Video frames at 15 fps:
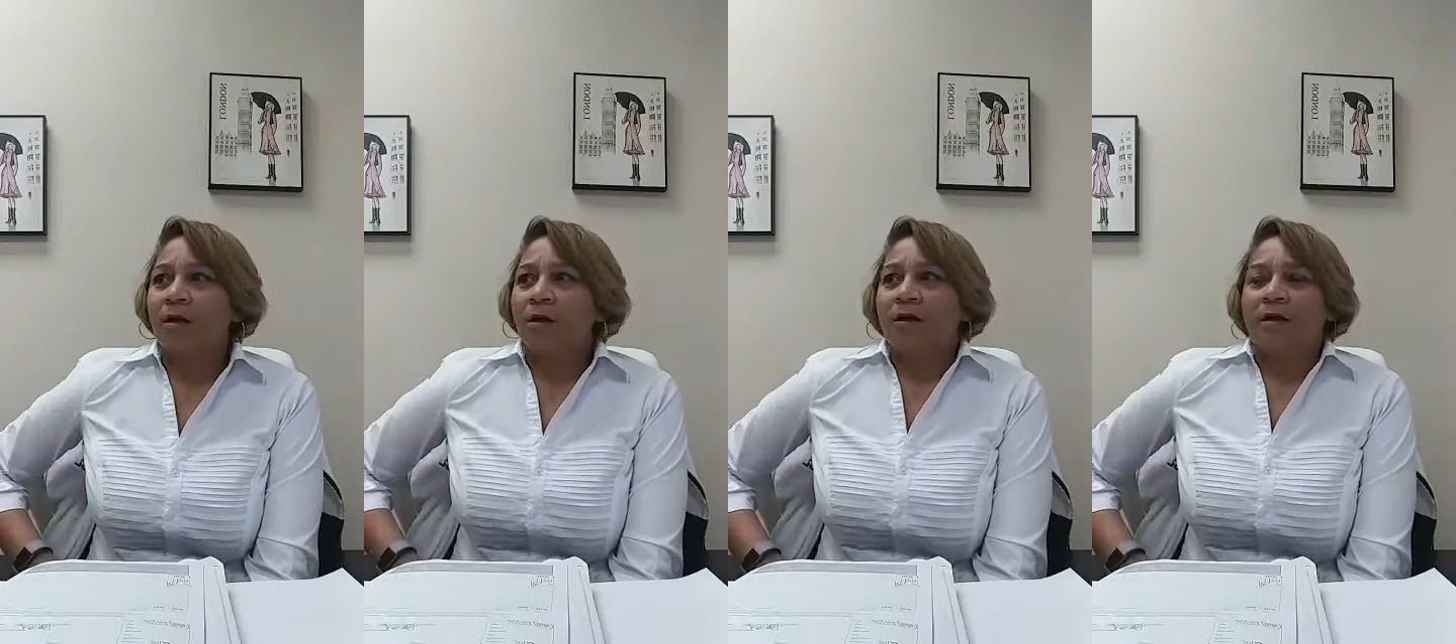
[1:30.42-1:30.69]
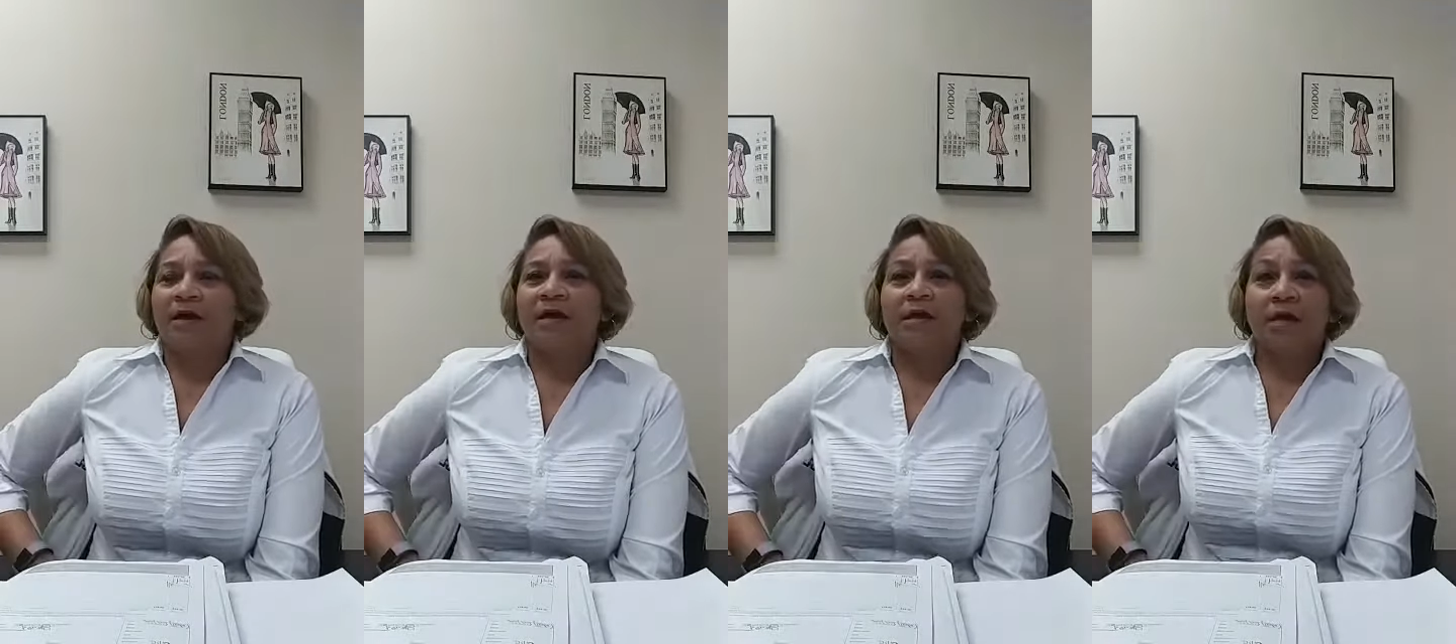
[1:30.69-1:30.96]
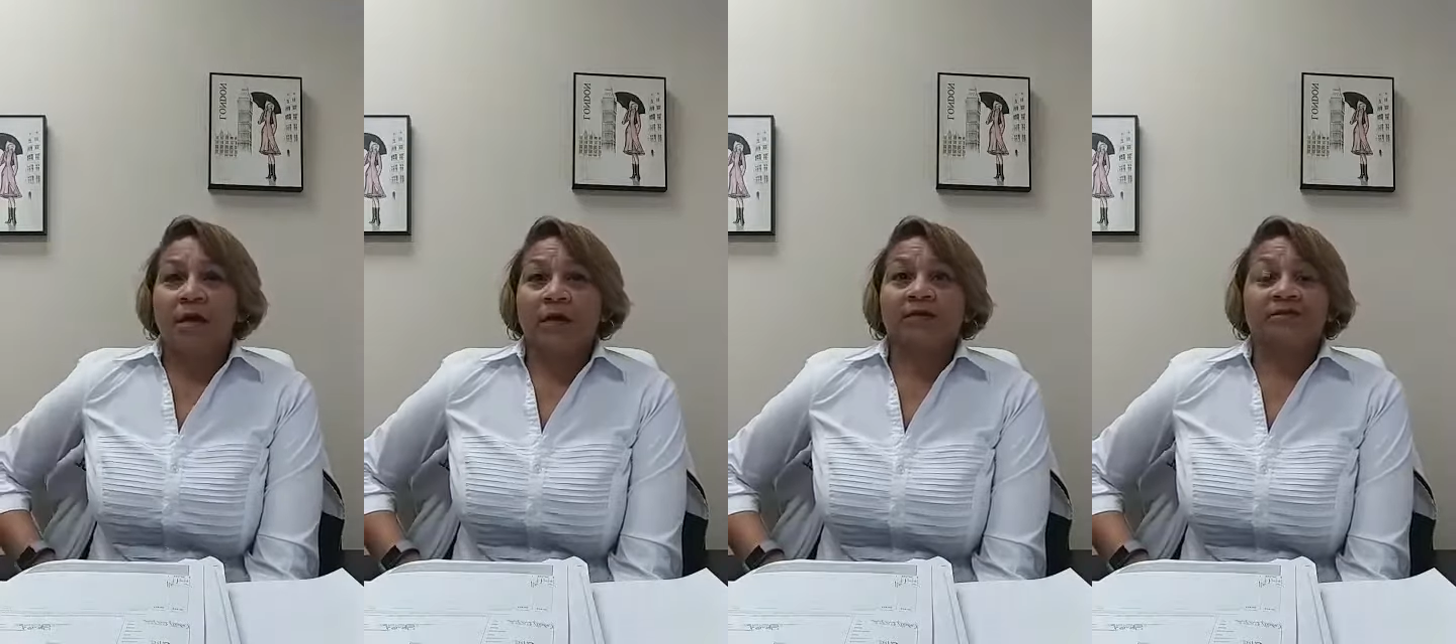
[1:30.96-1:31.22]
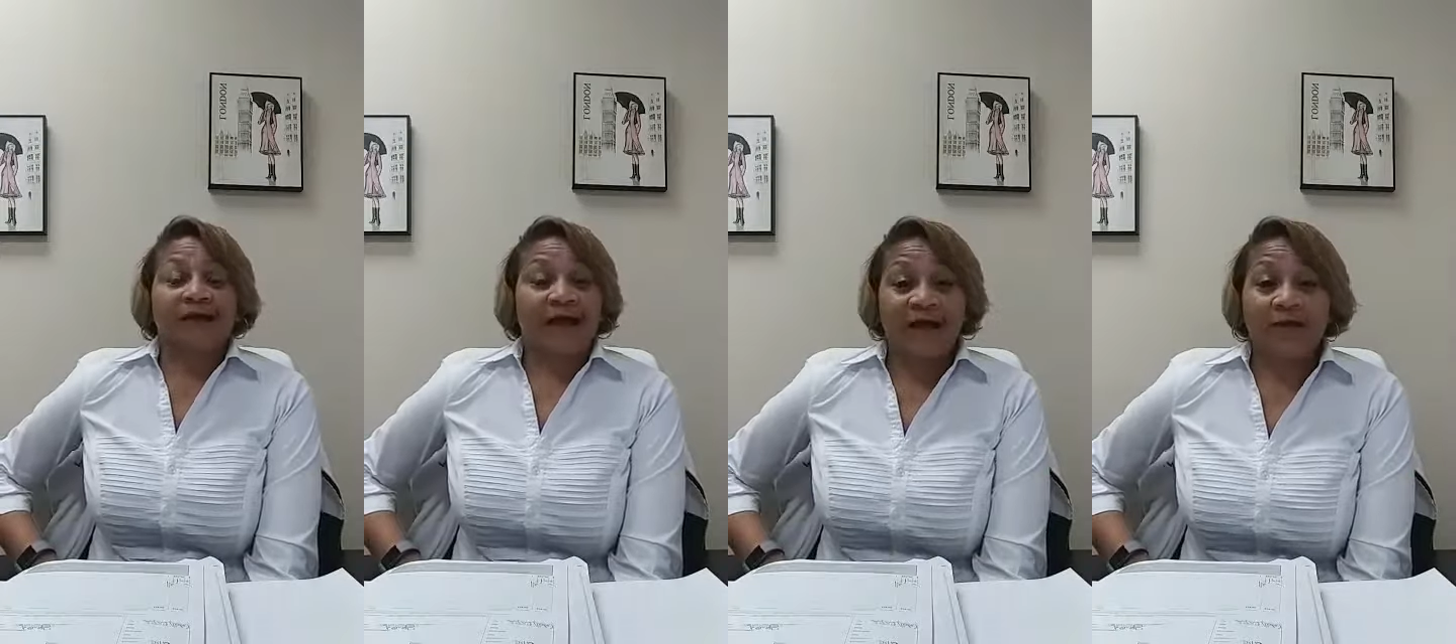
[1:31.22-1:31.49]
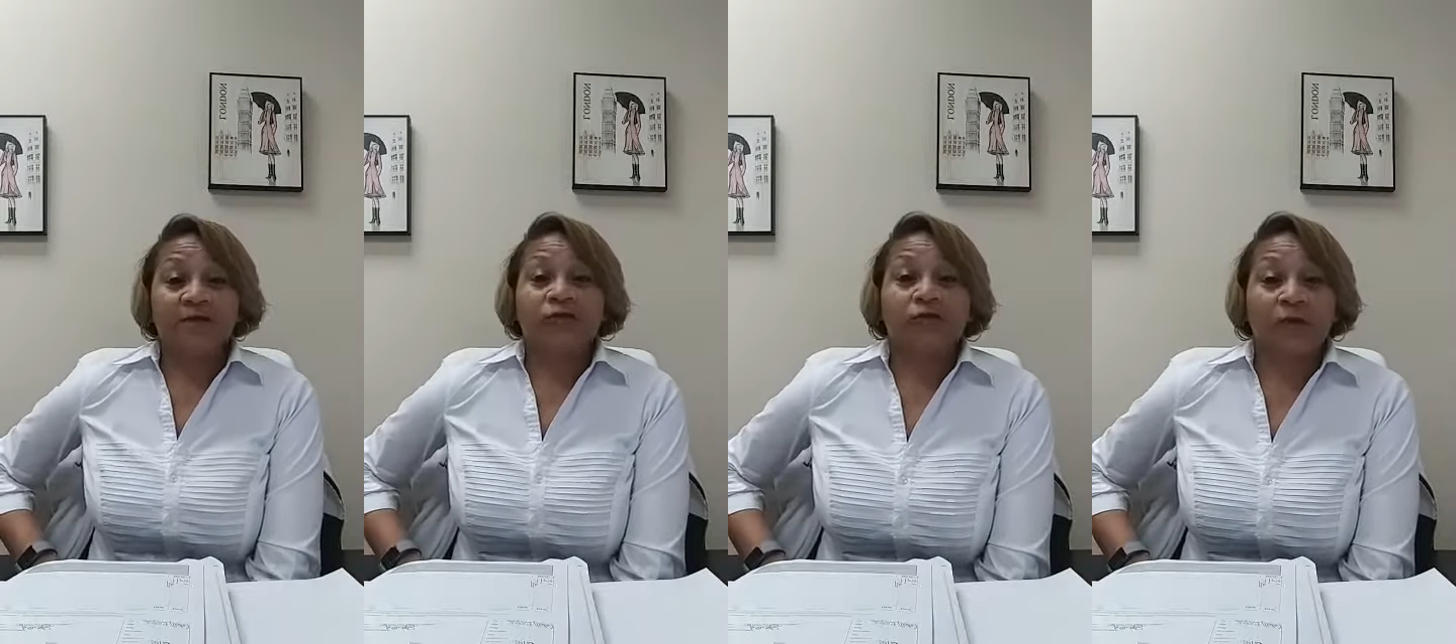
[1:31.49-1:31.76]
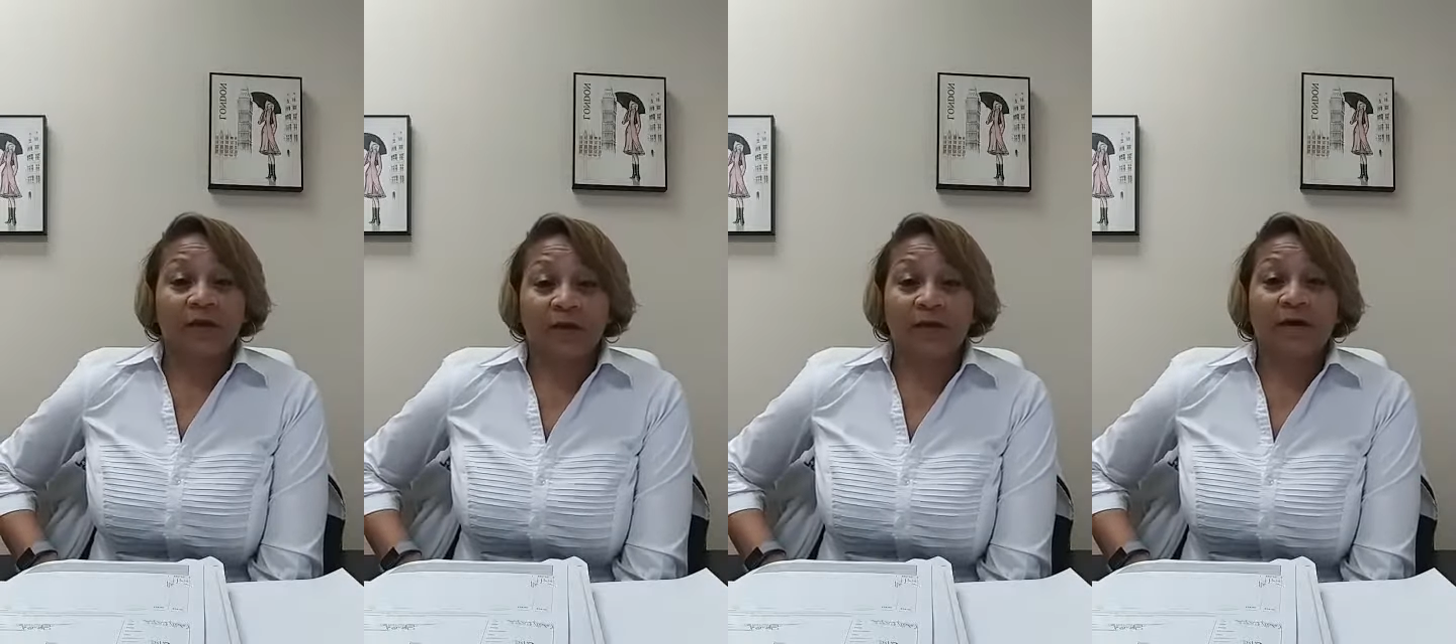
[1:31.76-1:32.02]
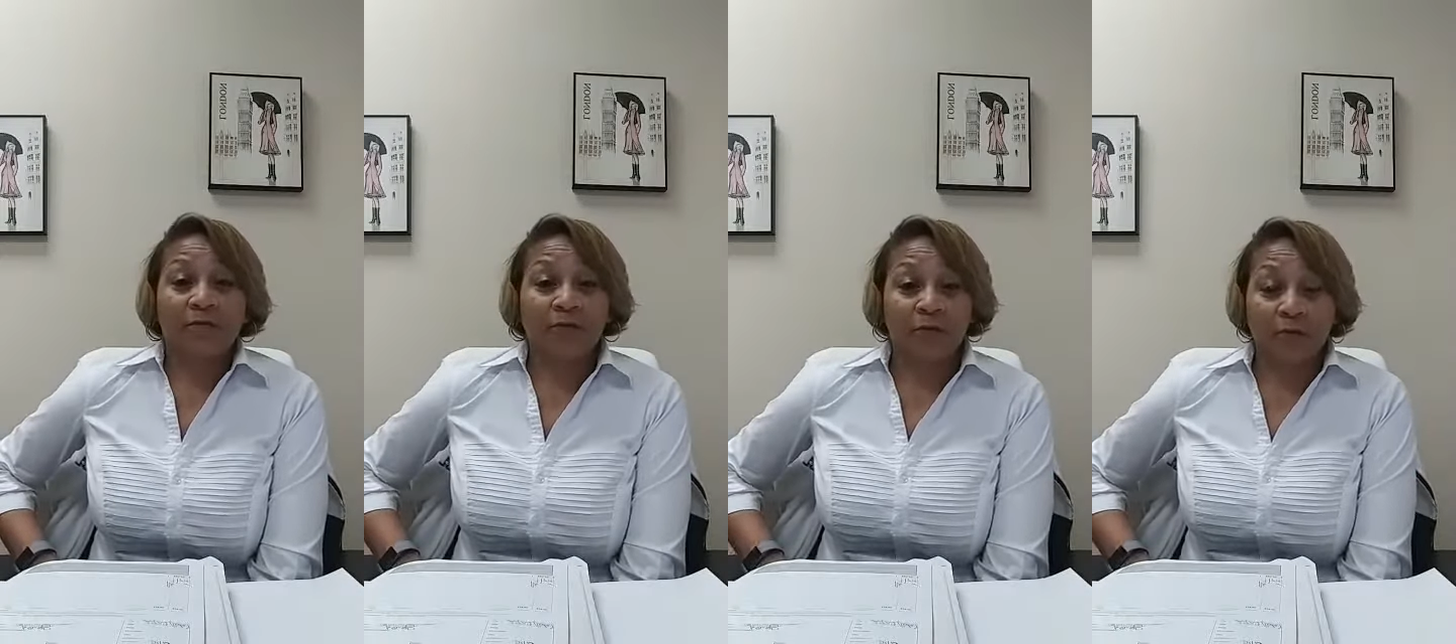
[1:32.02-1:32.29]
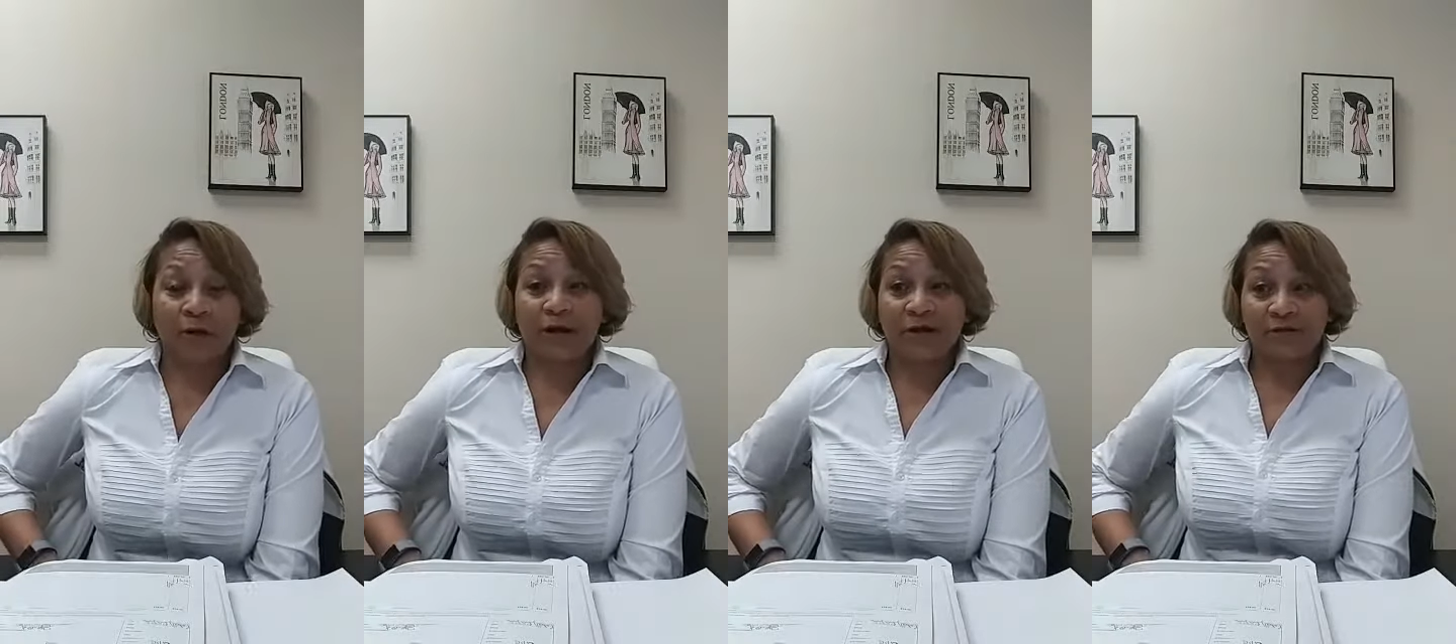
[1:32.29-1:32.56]
He is answering our
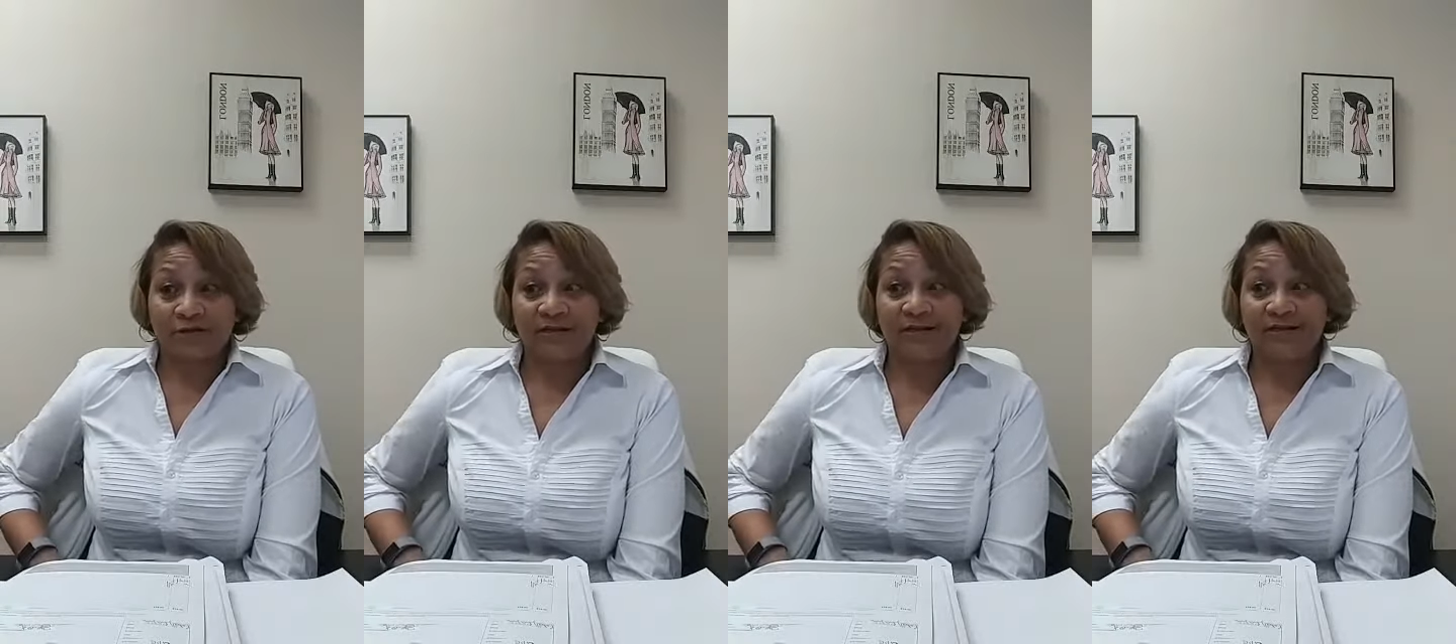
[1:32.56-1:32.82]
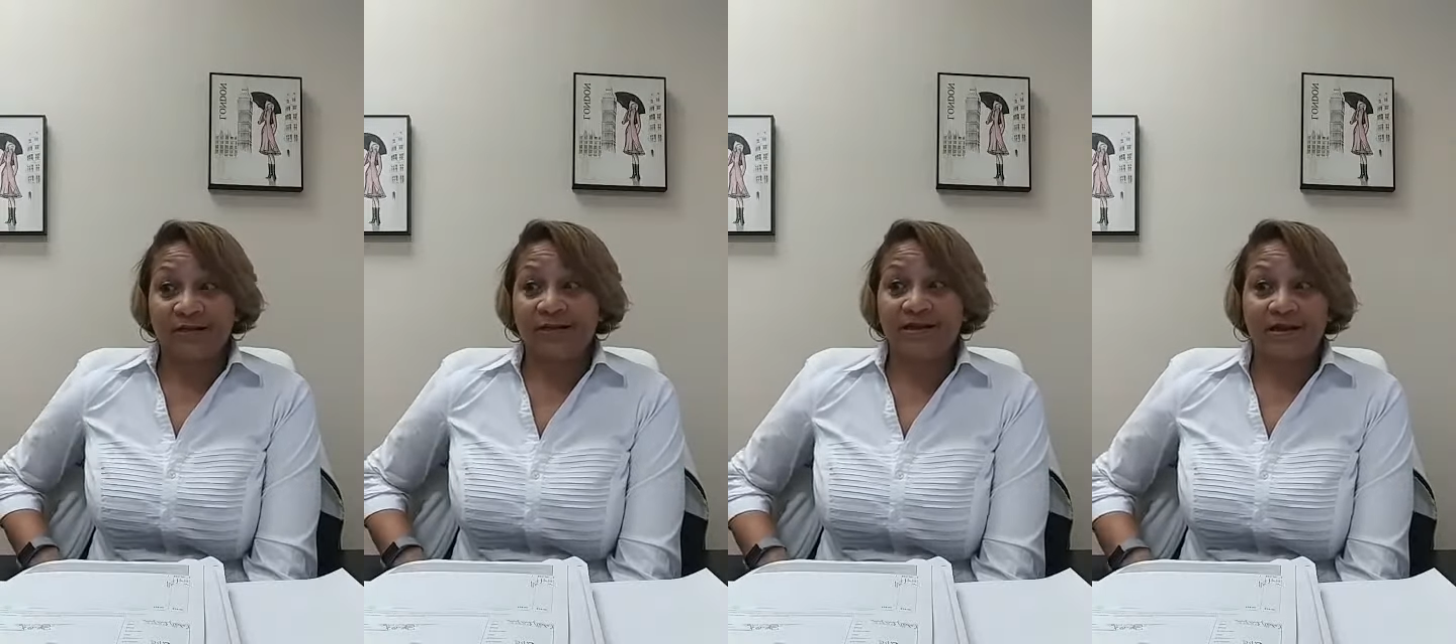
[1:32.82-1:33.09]
prayers.